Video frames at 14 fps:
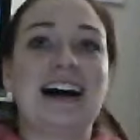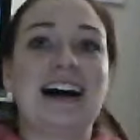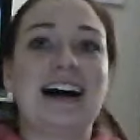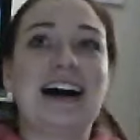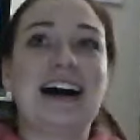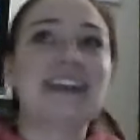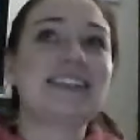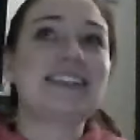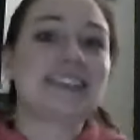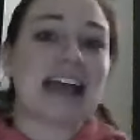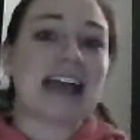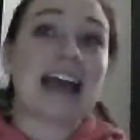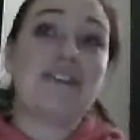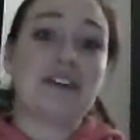I just,
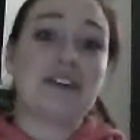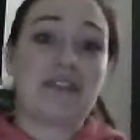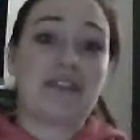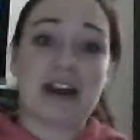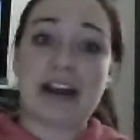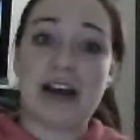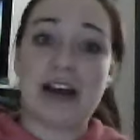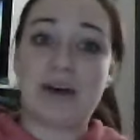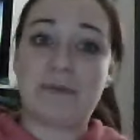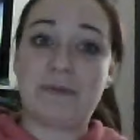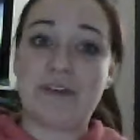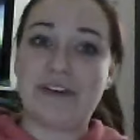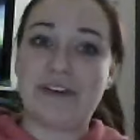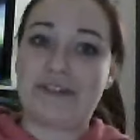I feel very
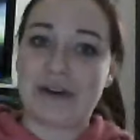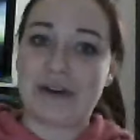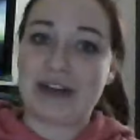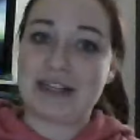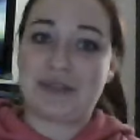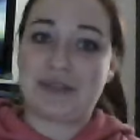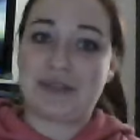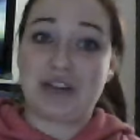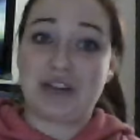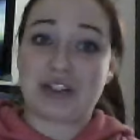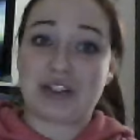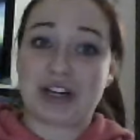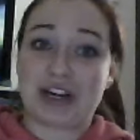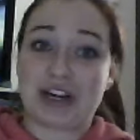hopeful for his
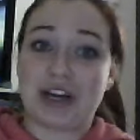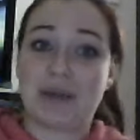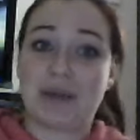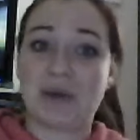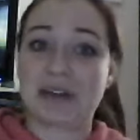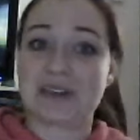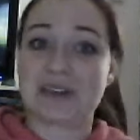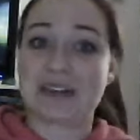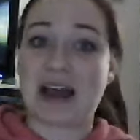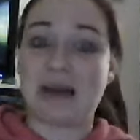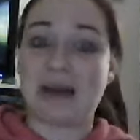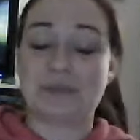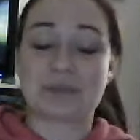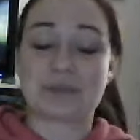future books.
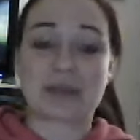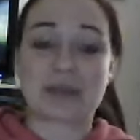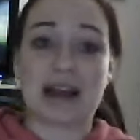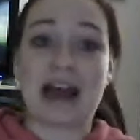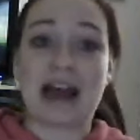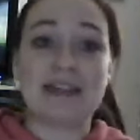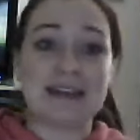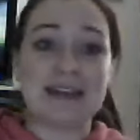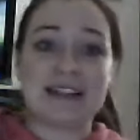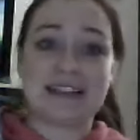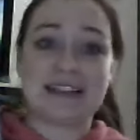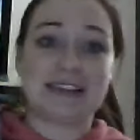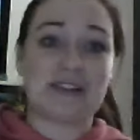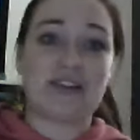Um, I think
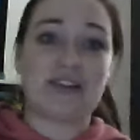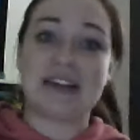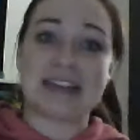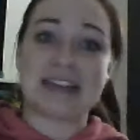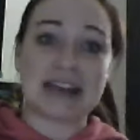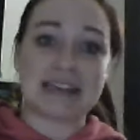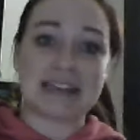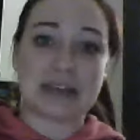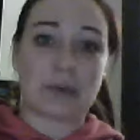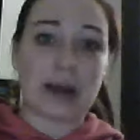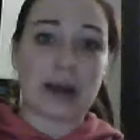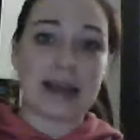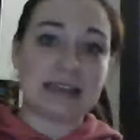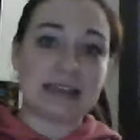this is a fantastic
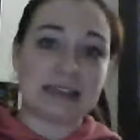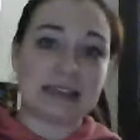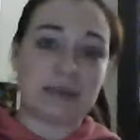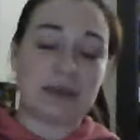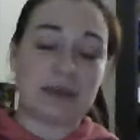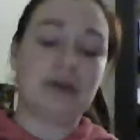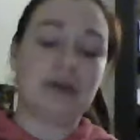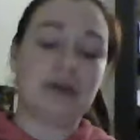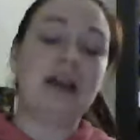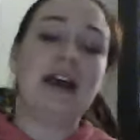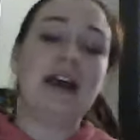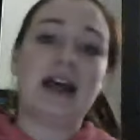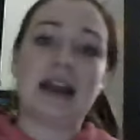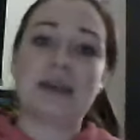Y A debut,
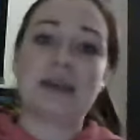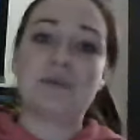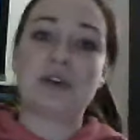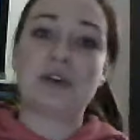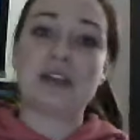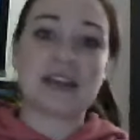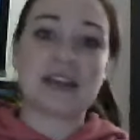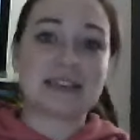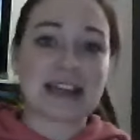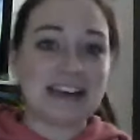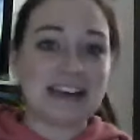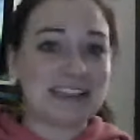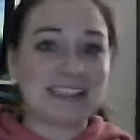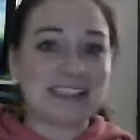and I'm really
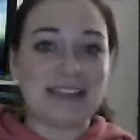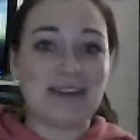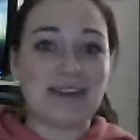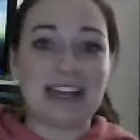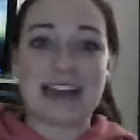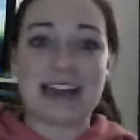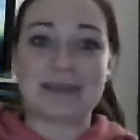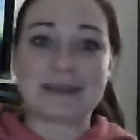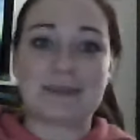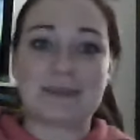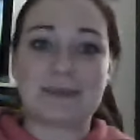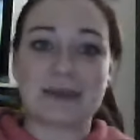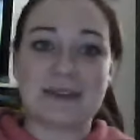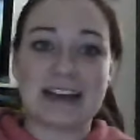excited to see what he comes up
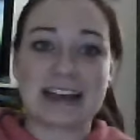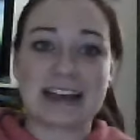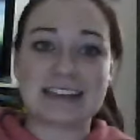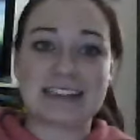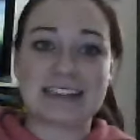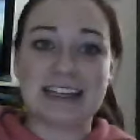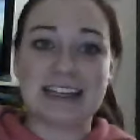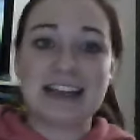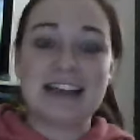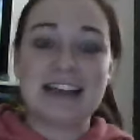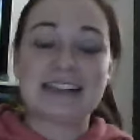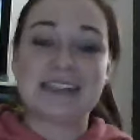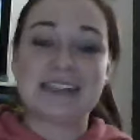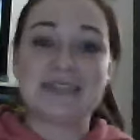with next.
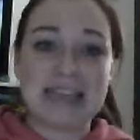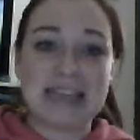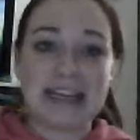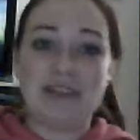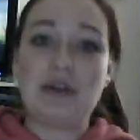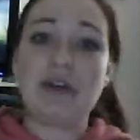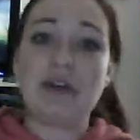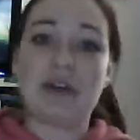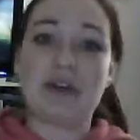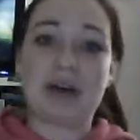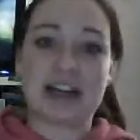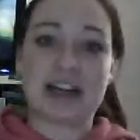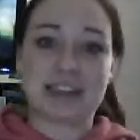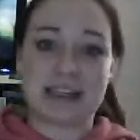So Danny, if you ever
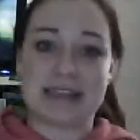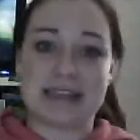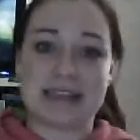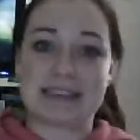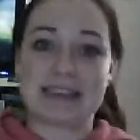watch this,